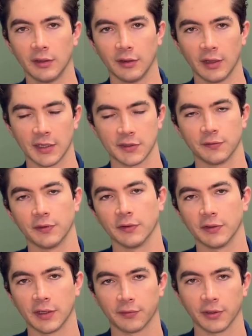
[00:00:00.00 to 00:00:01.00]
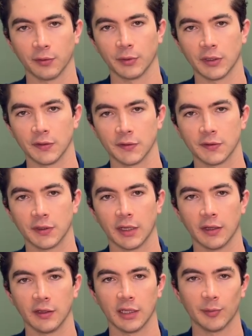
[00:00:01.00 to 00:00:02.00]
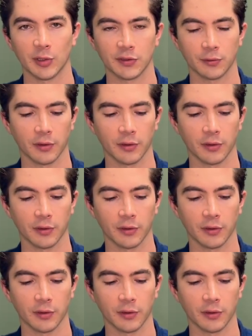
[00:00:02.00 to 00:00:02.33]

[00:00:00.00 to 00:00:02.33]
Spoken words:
the SFL definitely wins, and the image